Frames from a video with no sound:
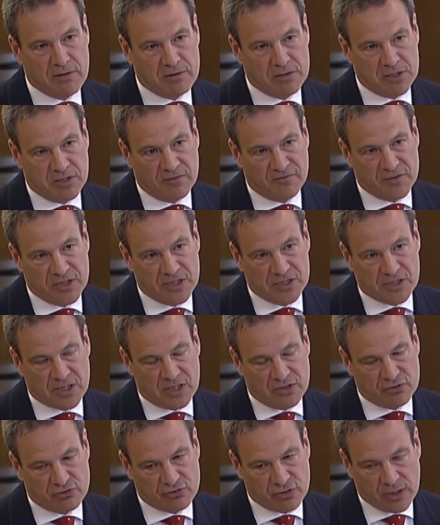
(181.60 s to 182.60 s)
for this
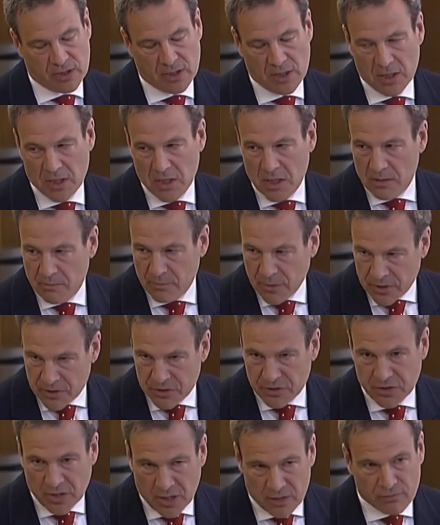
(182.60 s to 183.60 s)
country. But
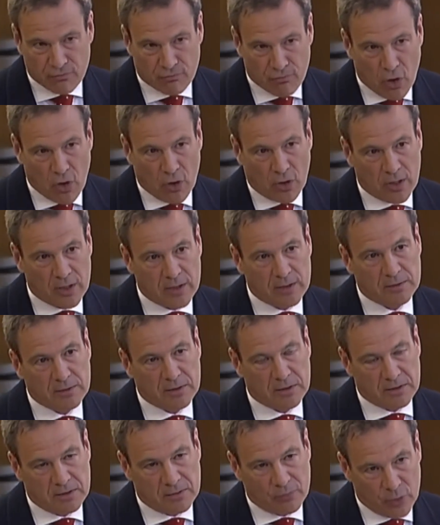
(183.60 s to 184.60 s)
done wrong,
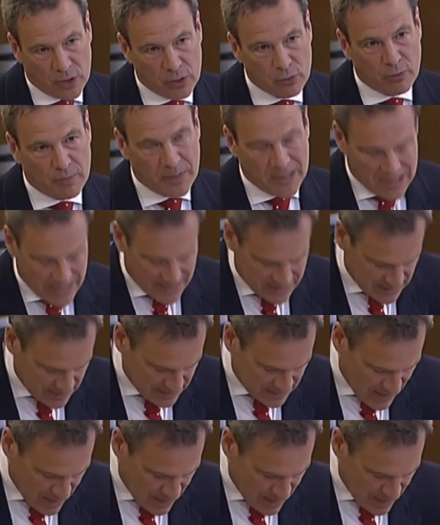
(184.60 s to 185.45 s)
we will be letting down